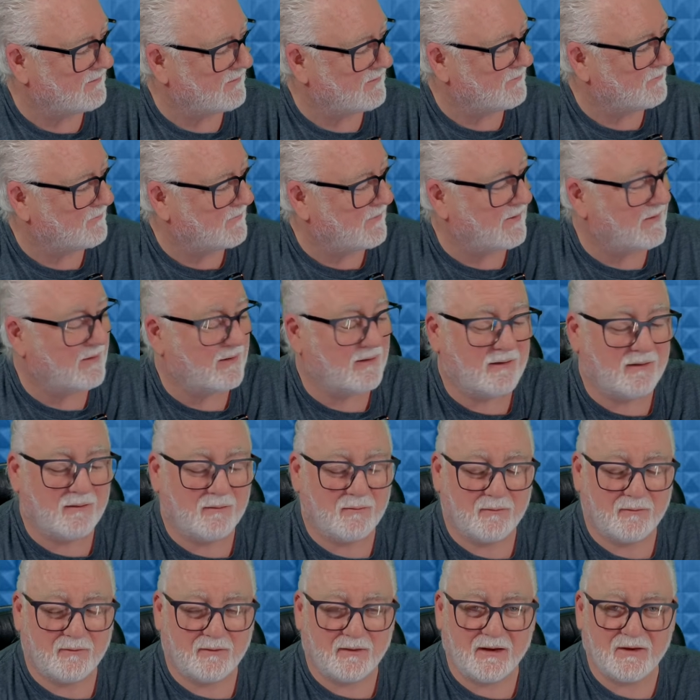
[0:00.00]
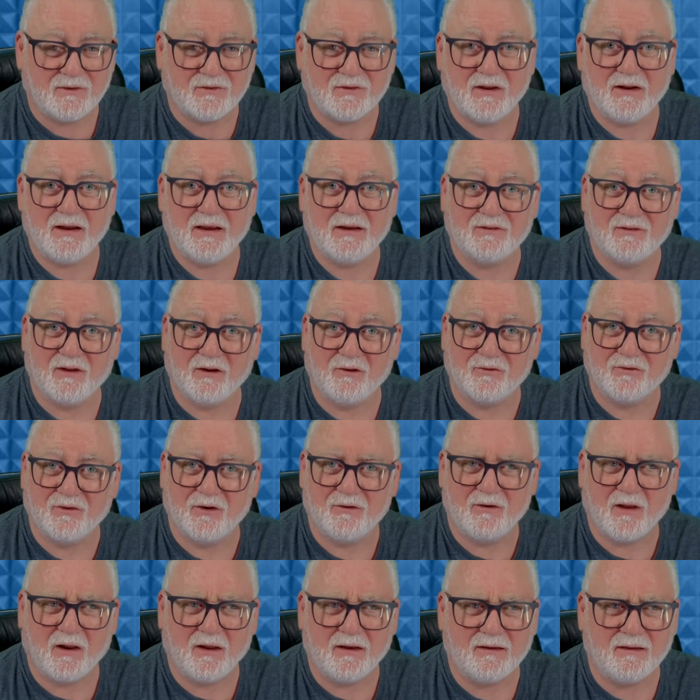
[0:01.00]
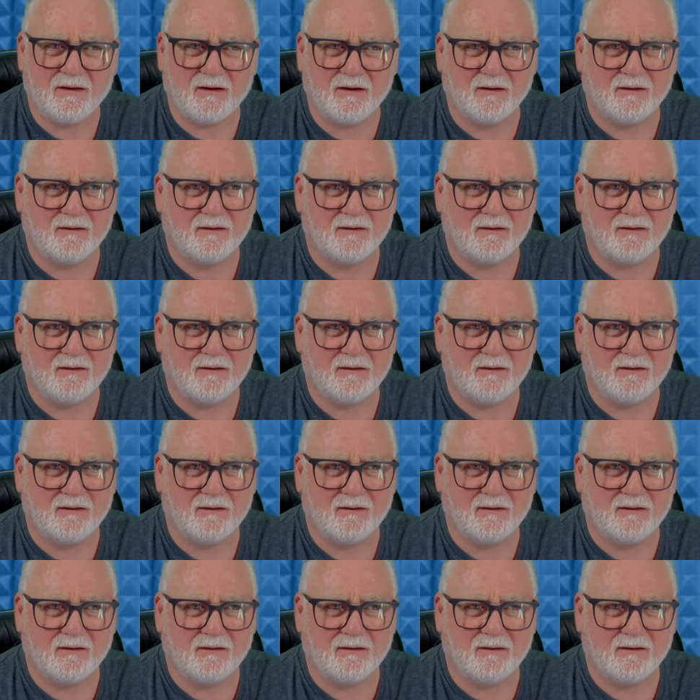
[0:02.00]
But that's a nice little sound, I like that.